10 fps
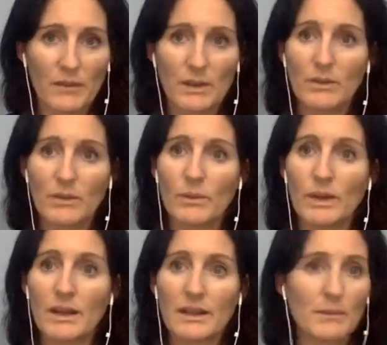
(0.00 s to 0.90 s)
We don't
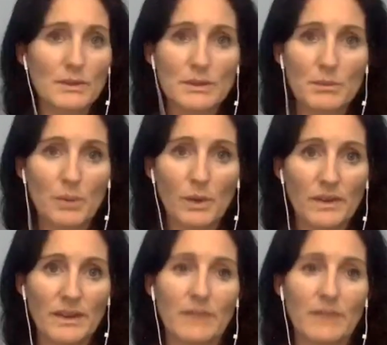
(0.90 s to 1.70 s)
work on the most important thing,